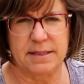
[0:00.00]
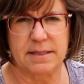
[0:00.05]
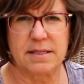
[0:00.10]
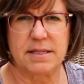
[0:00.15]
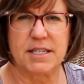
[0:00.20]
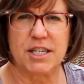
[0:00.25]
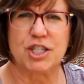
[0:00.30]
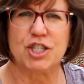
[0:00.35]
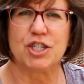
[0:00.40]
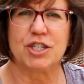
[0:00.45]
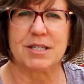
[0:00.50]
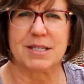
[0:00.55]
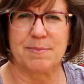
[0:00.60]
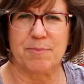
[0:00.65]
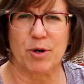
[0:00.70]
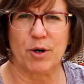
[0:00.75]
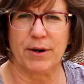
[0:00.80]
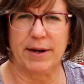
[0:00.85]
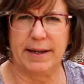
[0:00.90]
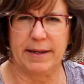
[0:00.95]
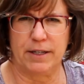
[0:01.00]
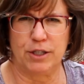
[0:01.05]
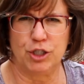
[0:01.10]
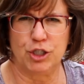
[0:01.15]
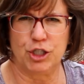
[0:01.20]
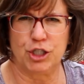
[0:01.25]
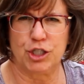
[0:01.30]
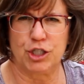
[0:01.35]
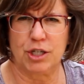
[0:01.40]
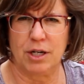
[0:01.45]
stitches per
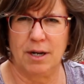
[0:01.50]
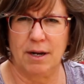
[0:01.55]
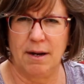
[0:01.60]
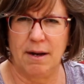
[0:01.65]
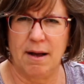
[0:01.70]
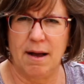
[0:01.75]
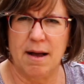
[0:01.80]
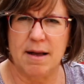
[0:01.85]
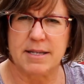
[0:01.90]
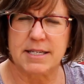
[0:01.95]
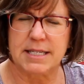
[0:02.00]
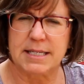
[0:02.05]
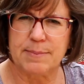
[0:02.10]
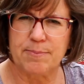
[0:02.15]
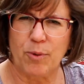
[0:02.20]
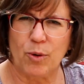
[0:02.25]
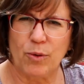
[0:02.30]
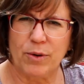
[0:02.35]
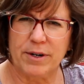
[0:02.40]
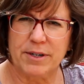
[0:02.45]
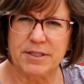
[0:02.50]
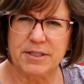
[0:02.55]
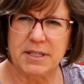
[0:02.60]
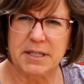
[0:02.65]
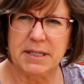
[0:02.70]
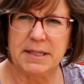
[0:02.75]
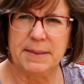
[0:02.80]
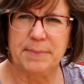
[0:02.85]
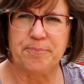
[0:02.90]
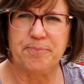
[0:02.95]
inch. Sport,
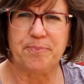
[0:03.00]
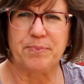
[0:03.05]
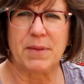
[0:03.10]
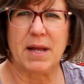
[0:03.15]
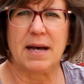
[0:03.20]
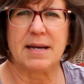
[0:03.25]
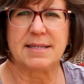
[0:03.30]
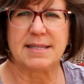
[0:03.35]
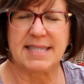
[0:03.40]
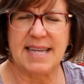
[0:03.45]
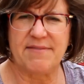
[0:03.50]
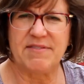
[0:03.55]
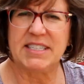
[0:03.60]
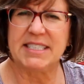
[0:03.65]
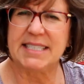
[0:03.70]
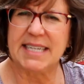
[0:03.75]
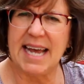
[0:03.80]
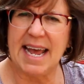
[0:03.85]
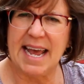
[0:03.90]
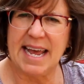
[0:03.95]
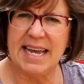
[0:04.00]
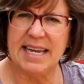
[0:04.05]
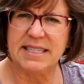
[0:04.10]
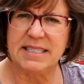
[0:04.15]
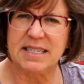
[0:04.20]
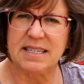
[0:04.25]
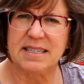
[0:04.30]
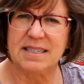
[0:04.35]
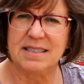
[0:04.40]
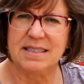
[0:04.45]
7 to
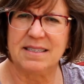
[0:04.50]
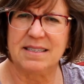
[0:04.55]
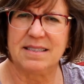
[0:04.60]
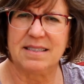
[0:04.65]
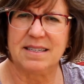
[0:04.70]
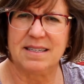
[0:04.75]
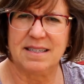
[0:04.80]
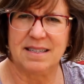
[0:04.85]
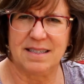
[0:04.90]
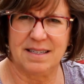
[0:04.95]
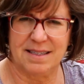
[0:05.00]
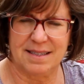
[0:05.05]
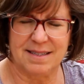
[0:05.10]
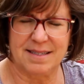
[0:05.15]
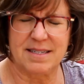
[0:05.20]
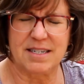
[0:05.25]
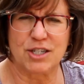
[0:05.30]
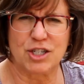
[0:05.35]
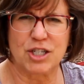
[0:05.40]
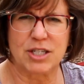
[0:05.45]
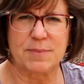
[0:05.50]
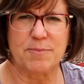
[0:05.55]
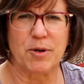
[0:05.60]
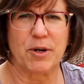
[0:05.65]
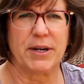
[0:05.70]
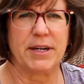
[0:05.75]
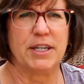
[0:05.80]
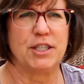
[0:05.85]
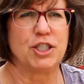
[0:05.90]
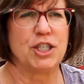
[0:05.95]
8 stitches per
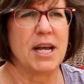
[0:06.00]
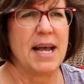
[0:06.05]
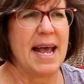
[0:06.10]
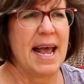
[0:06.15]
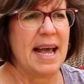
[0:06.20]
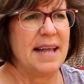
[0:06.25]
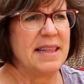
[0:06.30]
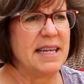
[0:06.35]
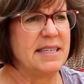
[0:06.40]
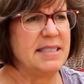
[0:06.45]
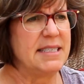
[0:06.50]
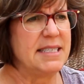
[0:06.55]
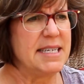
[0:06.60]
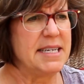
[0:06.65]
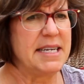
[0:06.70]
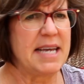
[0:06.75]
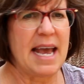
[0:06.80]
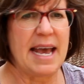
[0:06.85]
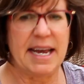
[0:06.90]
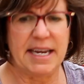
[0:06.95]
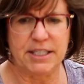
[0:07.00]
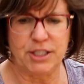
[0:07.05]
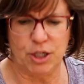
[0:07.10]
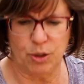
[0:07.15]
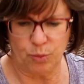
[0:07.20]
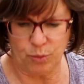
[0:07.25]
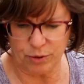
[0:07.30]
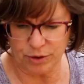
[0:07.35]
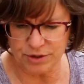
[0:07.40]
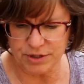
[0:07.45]
inch, and then DK to
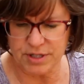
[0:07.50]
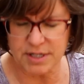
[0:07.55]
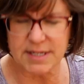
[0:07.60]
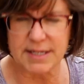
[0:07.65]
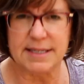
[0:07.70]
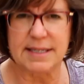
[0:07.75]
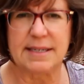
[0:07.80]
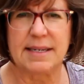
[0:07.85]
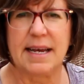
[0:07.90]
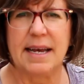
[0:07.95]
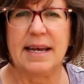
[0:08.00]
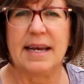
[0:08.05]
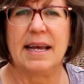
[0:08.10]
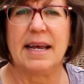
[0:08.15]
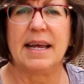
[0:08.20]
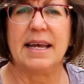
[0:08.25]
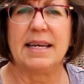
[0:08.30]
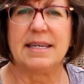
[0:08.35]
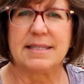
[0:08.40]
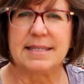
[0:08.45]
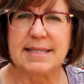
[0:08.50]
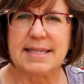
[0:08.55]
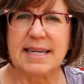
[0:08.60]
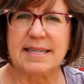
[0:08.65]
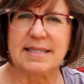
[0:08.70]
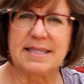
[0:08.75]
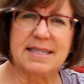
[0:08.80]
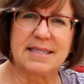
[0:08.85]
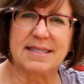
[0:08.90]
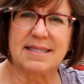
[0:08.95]
worsted is
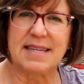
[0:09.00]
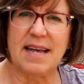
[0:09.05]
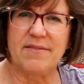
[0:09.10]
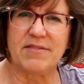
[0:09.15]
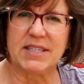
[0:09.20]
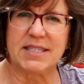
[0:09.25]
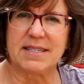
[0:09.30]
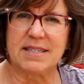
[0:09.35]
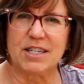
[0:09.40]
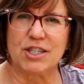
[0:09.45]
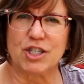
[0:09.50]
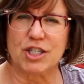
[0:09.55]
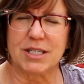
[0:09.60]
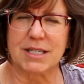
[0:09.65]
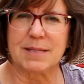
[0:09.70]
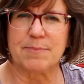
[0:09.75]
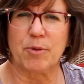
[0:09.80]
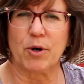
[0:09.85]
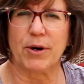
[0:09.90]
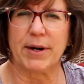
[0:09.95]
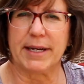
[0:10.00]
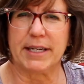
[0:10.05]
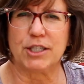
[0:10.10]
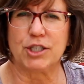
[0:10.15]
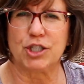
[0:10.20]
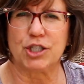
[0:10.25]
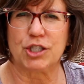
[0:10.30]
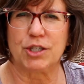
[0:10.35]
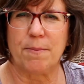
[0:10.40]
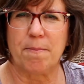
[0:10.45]
6 to 7 stitches per
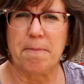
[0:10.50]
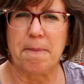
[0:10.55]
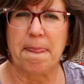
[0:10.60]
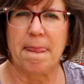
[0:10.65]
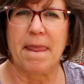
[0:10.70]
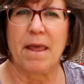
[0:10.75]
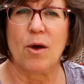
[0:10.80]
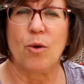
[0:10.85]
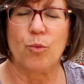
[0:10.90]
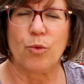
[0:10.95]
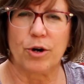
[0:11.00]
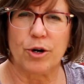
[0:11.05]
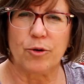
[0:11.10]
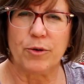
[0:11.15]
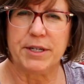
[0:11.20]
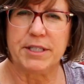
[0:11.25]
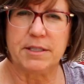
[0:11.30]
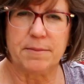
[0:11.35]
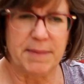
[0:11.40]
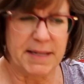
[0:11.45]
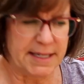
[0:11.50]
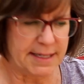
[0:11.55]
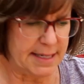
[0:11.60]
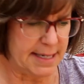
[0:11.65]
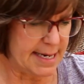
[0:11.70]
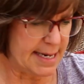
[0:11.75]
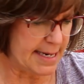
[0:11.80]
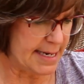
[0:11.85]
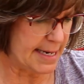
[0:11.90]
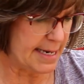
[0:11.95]
inch. We're going to be
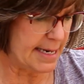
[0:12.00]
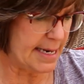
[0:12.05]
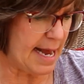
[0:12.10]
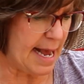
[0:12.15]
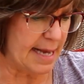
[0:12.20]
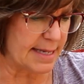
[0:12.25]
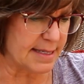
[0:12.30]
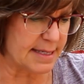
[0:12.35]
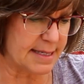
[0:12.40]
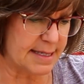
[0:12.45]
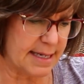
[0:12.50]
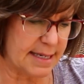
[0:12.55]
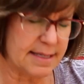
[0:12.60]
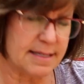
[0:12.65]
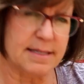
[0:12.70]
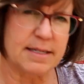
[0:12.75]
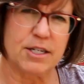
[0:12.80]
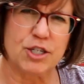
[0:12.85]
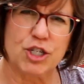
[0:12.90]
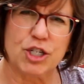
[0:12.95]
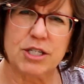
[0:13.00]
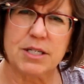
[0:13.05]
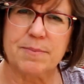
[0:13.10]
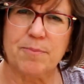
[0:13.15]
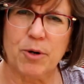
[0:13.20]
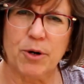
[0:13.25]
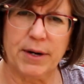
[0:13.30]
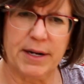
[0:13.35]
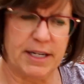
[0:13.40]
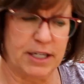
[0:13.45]
knitting at 6 stitches
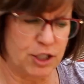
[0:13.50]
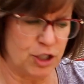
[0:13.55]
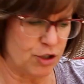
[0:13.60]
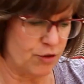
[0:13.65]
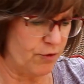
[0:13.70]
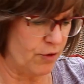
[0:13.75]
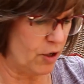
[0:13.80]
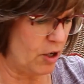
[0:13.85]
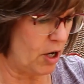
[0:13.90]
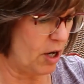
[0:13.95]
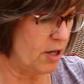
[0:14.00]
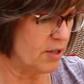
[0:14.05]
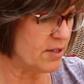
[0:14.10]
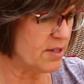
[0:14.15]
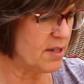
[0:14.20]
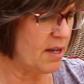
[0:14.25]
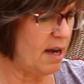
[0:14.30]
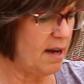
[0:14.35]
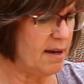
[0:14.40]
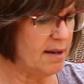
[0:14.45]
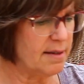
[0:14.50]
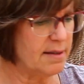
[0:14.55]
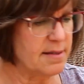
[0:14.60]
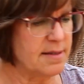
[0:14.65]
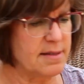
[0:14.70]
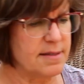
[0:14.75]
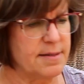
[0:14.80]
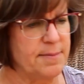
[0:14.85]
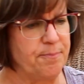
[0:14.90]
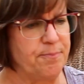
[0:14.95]
per inch for our
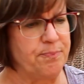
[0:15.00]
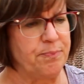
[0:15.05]
socks,